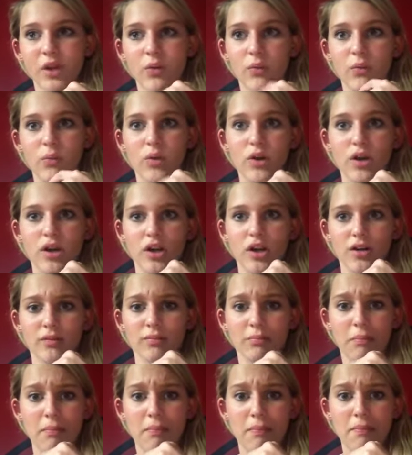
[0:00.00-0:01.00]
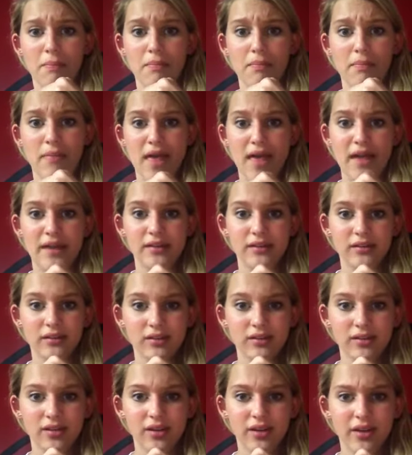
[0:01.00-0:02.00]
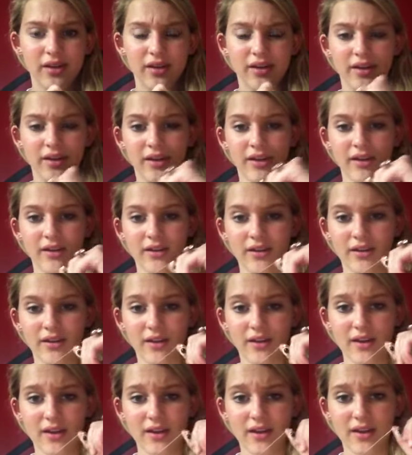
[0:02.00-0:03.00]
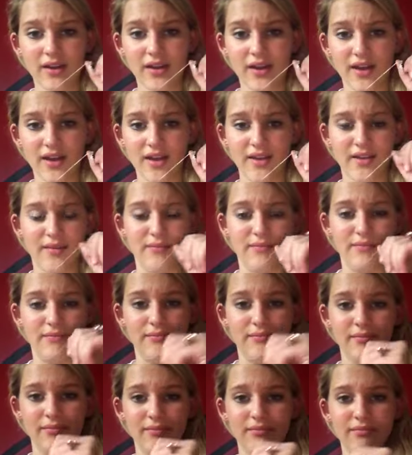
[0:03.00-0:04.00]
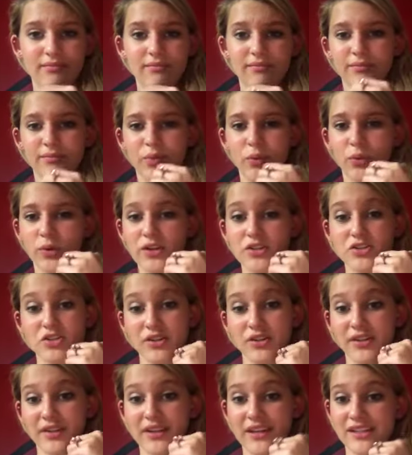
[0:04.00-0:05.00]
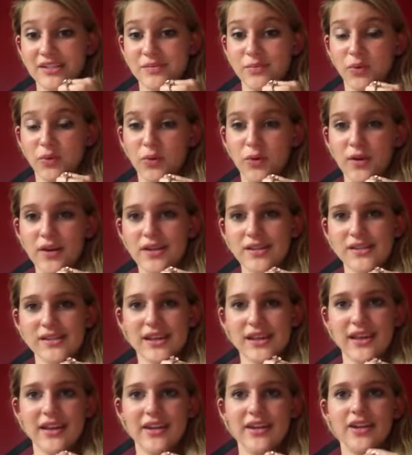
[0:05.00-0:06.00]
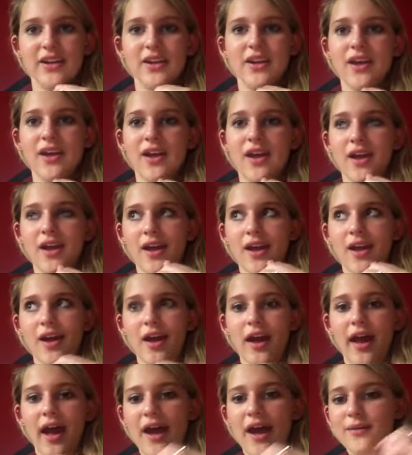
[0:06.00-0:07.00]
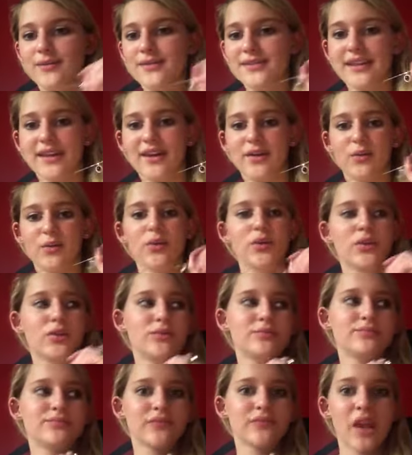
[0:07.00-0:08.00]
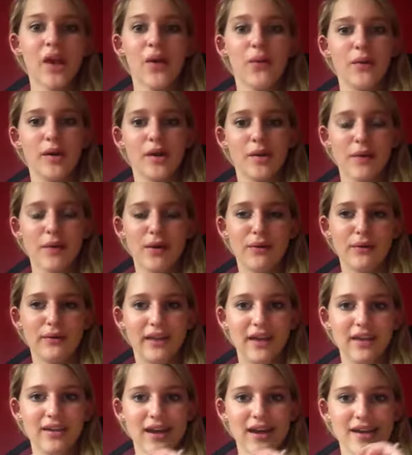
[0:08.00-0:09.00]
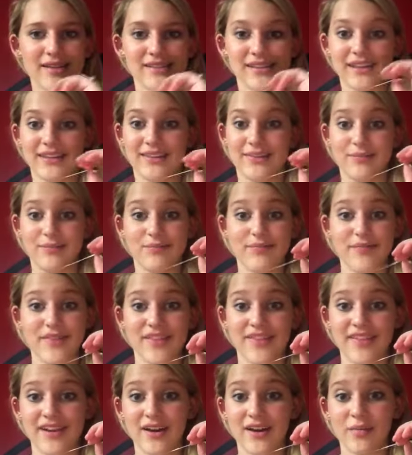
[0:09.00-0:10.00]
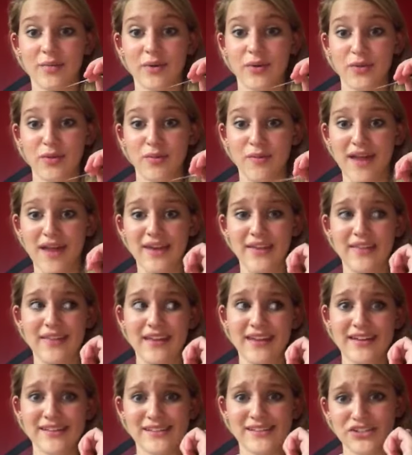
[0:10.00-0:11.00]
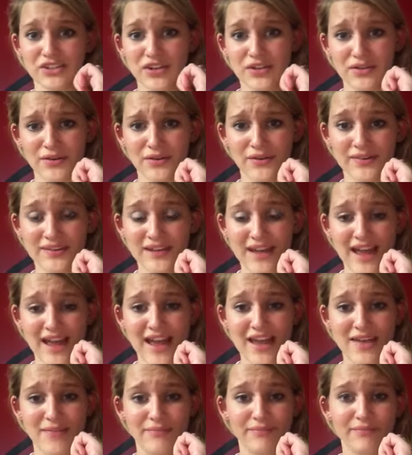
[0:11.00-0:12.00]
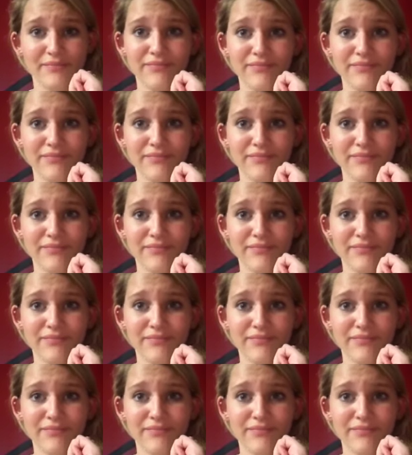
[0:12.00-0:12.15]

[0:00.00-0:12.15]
we're men and boys shouldn't kiss boys. And I was like, well, what about gay guys? Like, they're both men and they kiss each other all the time.